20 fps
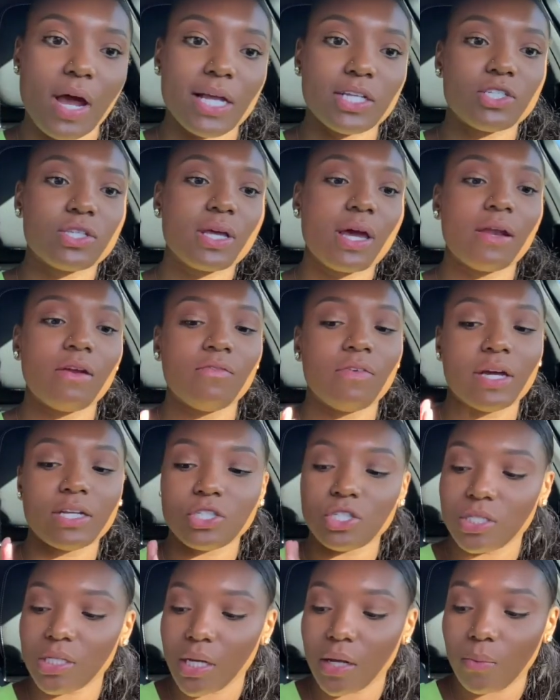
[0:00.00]
I just got a
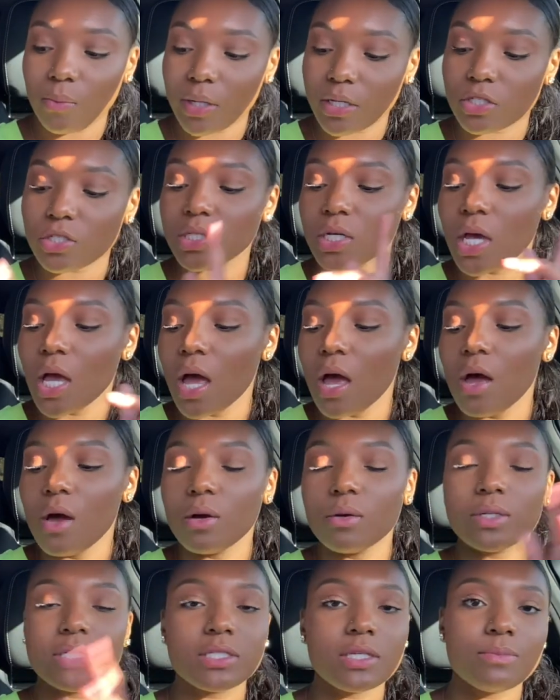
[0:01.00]
veggie sandwich
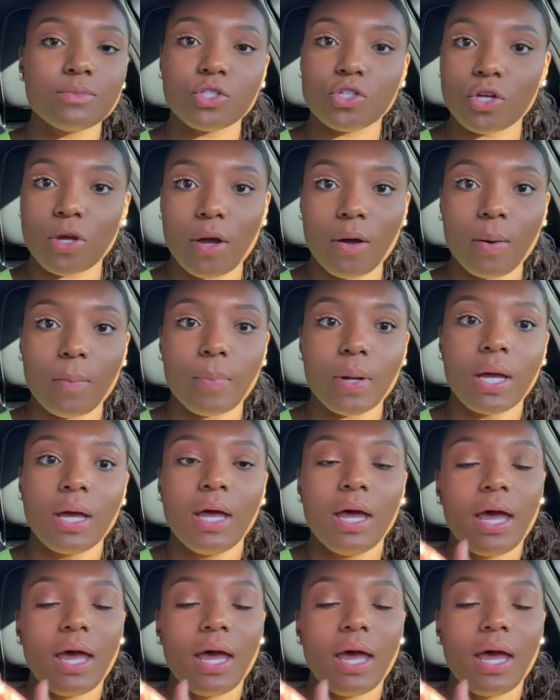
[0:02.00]
with some soup.